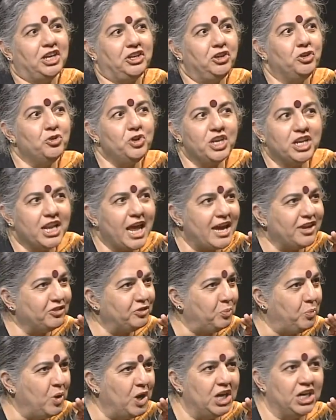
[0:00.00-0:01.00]
That
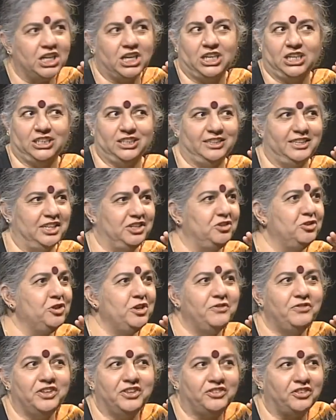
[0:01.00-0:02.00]
unionized worker, that
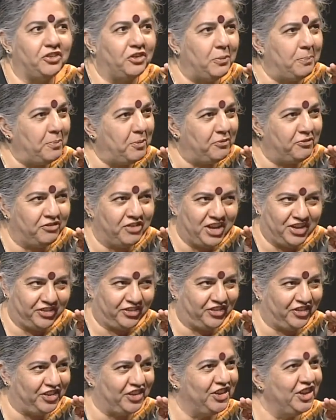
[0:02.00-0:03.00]
university
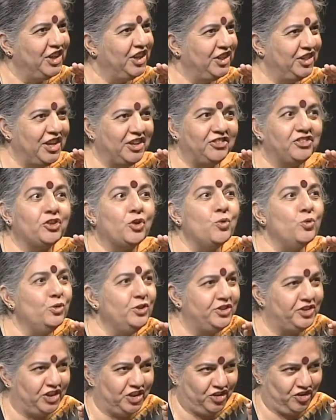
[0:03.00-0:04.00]
professor, that
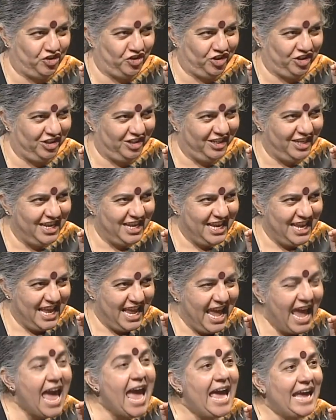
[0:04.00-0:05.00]
school teacher.
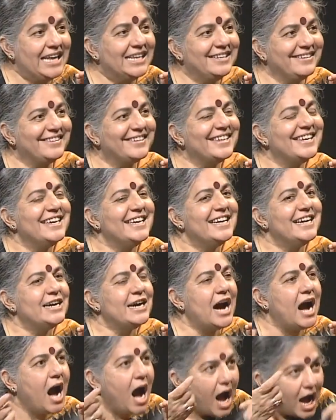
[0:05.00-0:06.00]
And
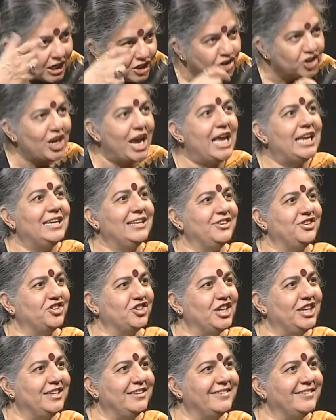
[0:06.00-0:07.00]
our
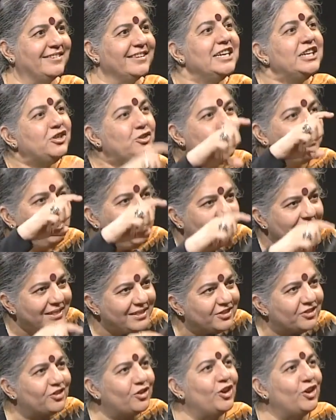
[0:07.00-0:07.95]
challenge is to build the